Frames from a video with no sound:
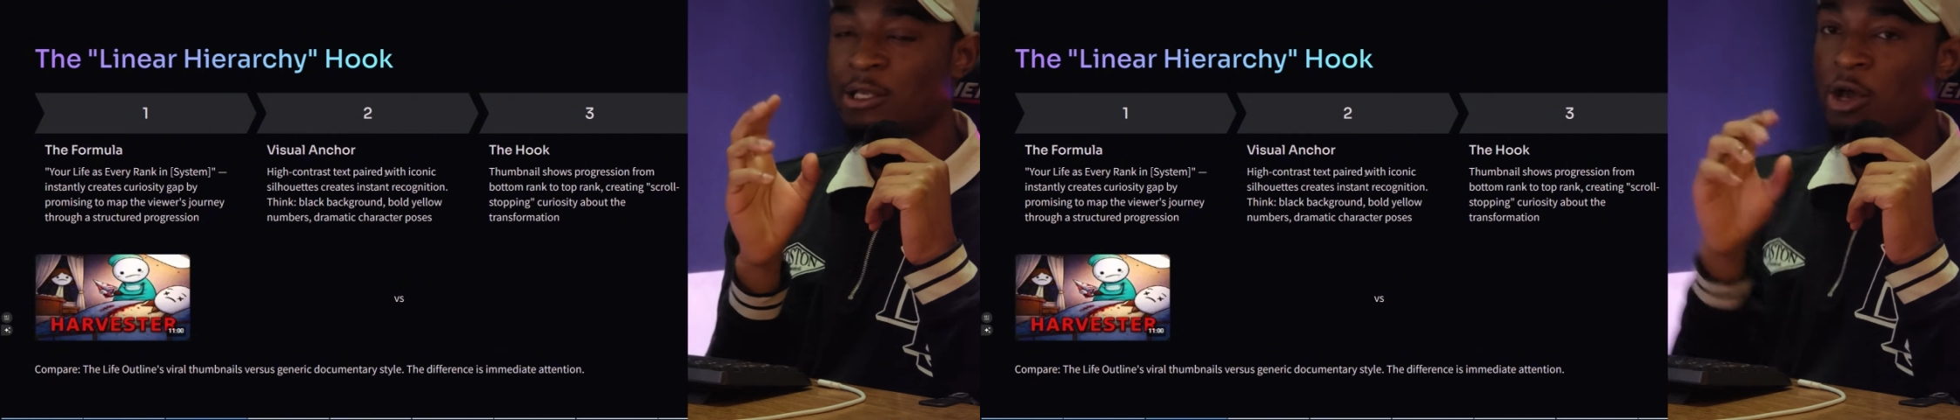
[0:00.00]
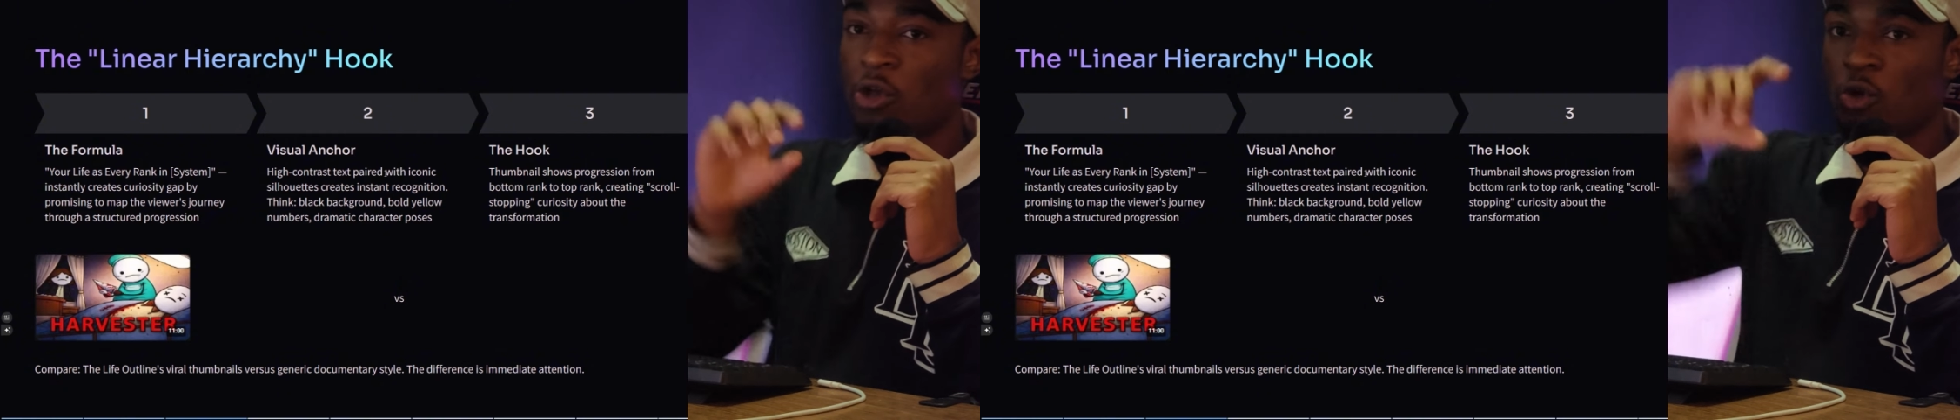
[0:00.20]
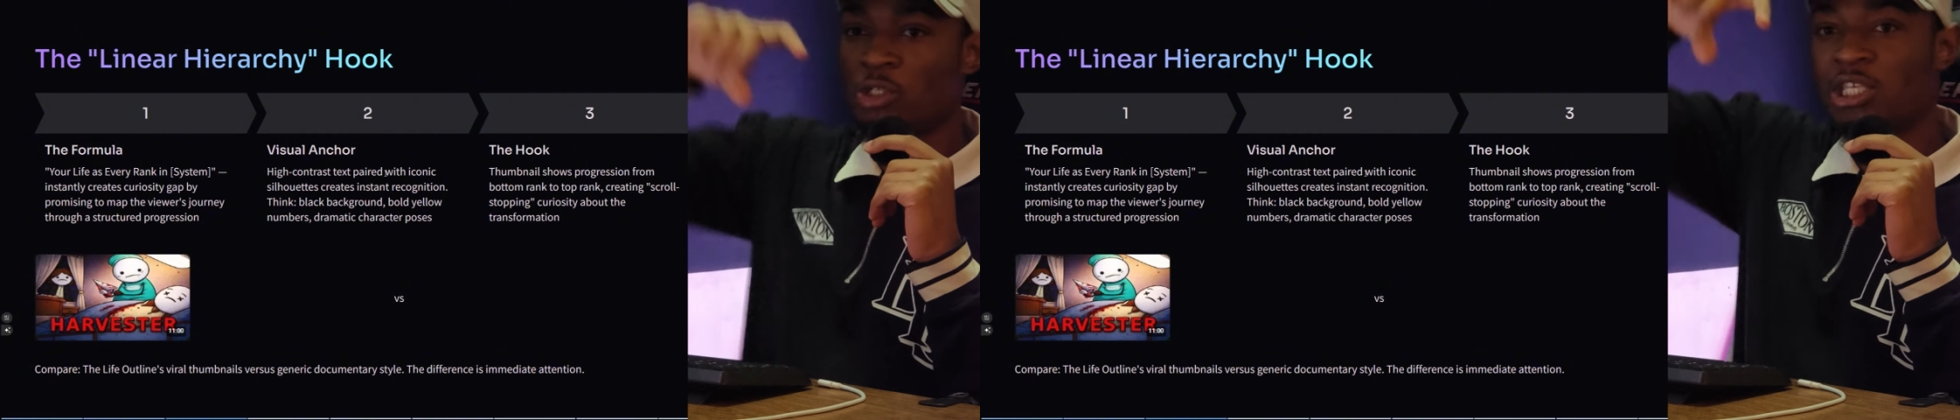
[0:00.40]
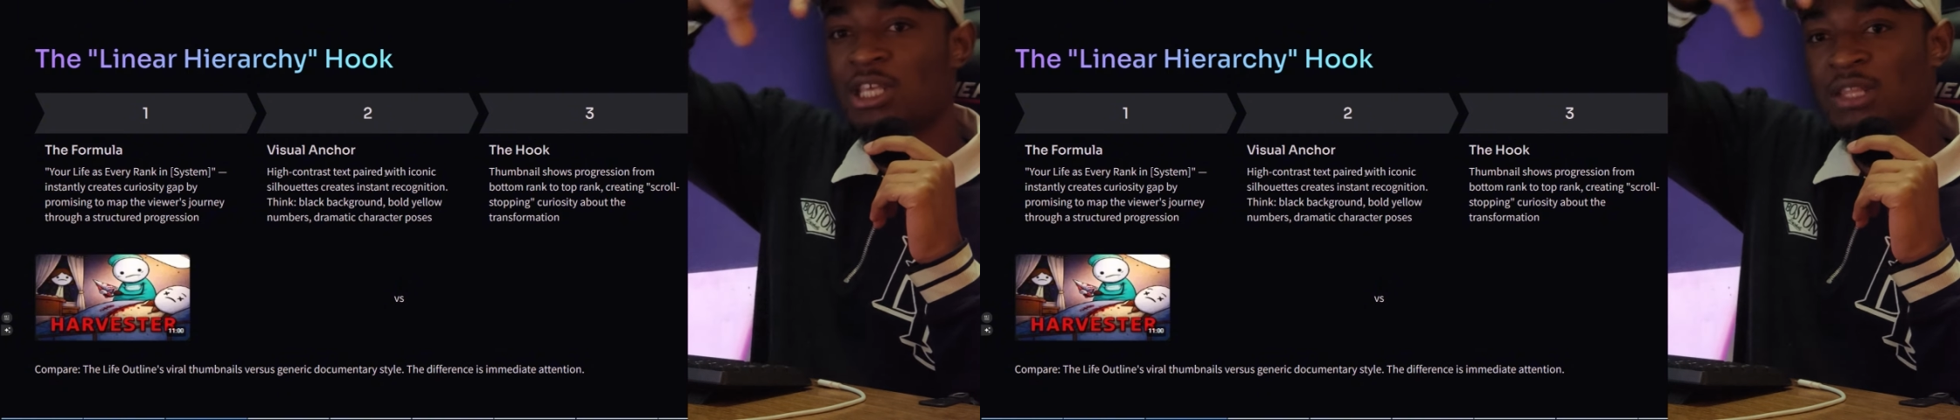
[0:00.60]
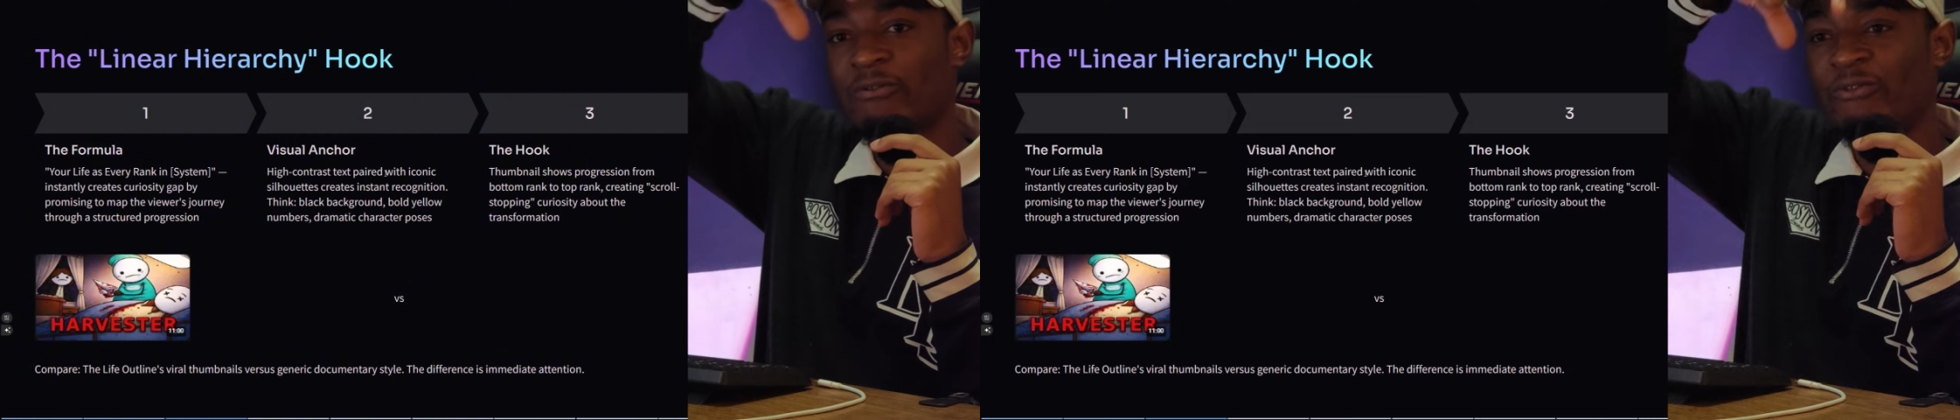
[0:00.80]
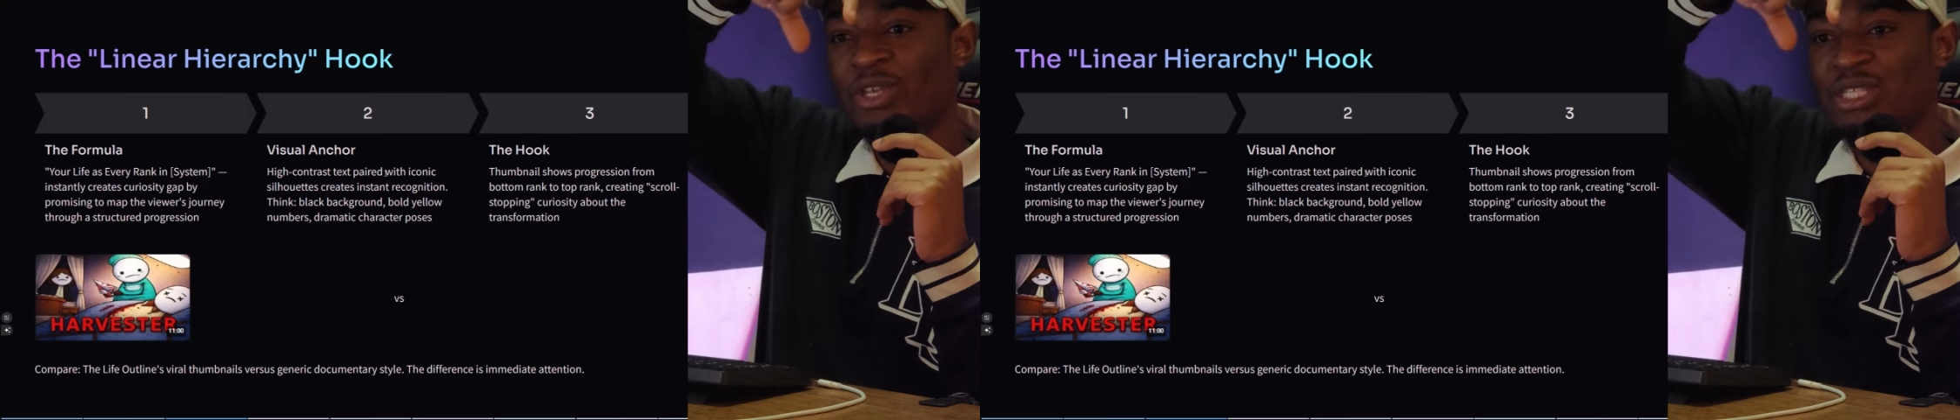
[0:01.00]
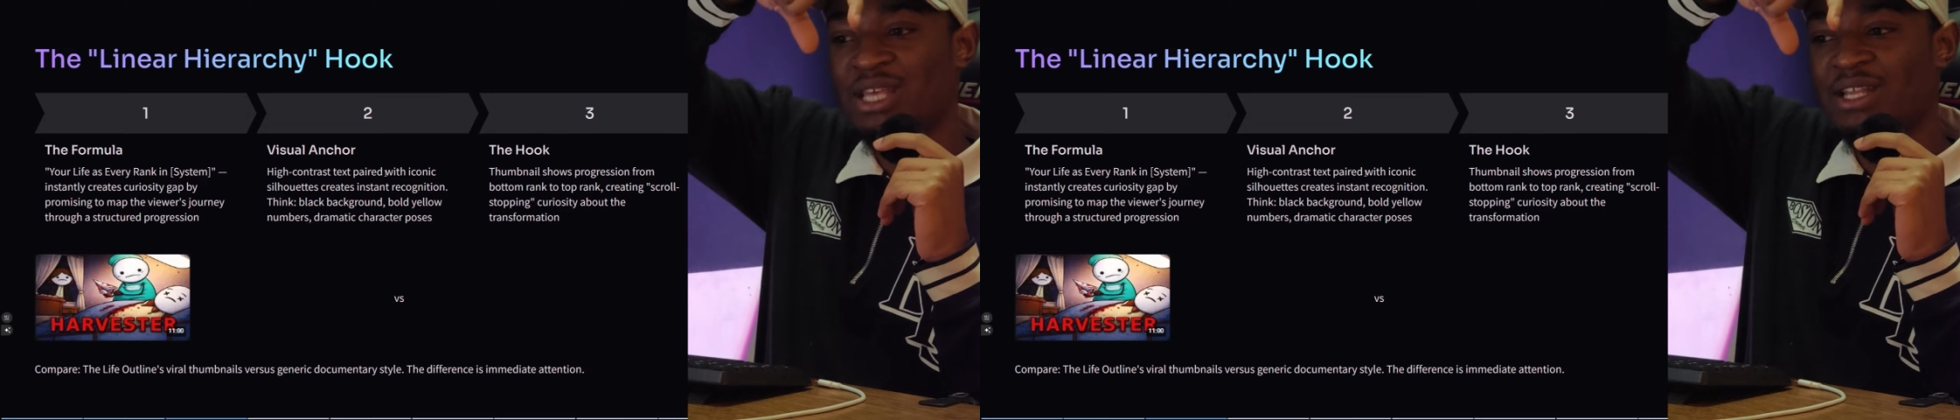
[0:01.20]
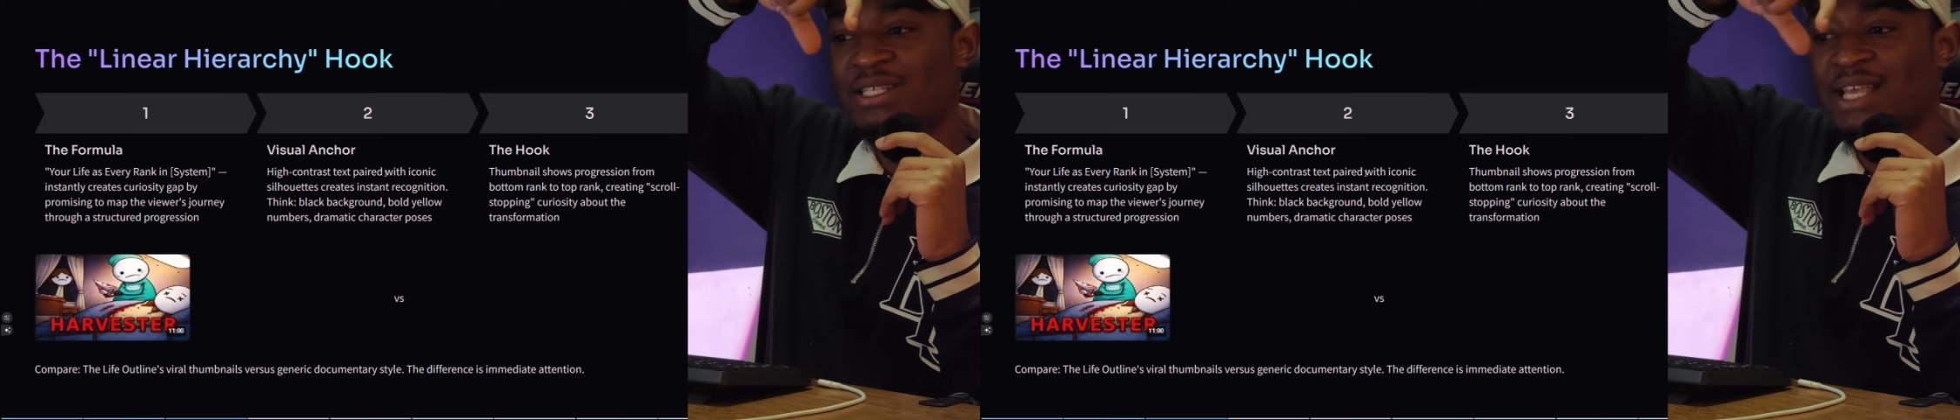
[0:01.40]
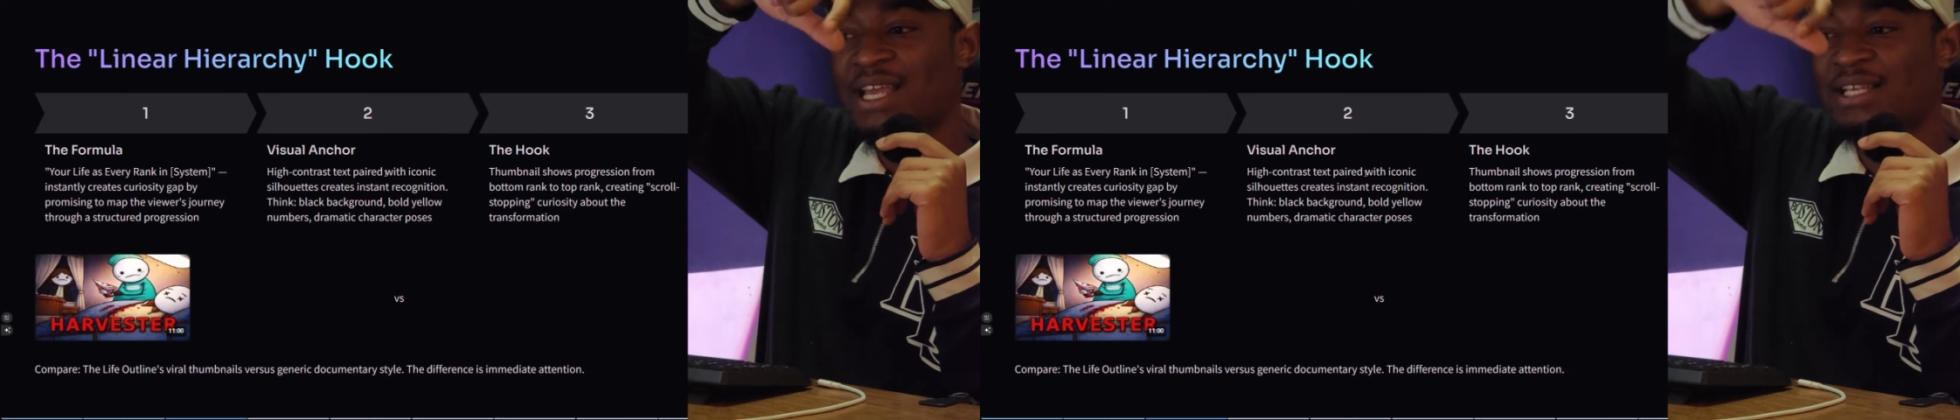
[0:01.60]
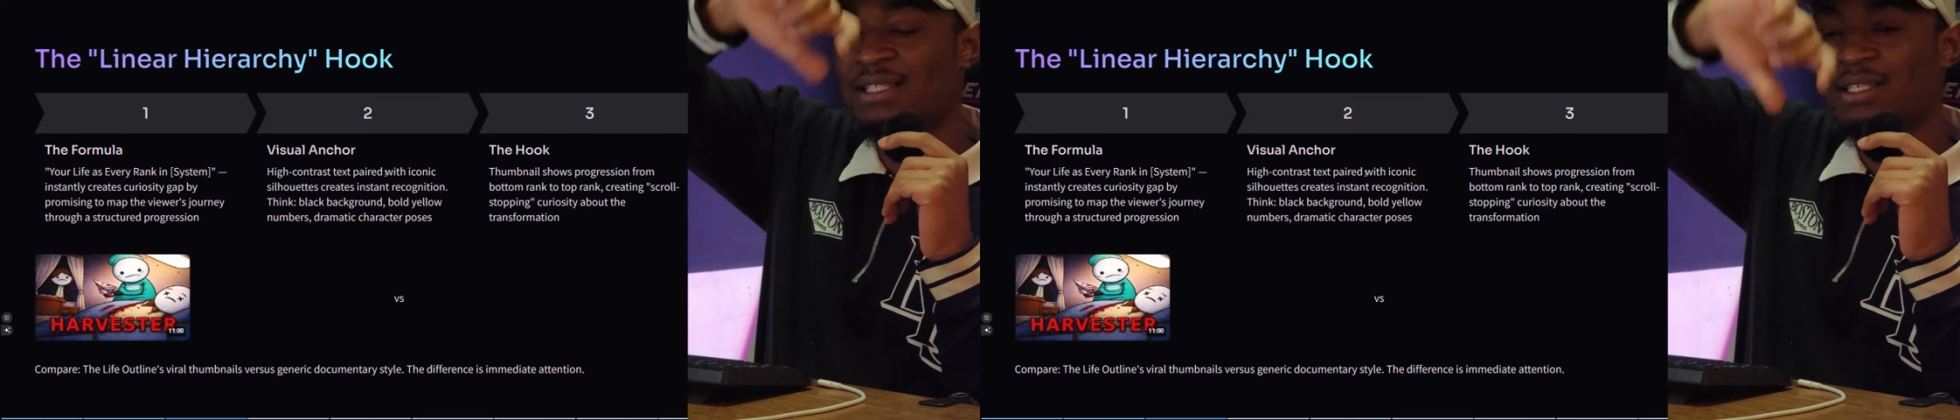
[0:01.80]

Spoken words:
you see that the first 30 seconds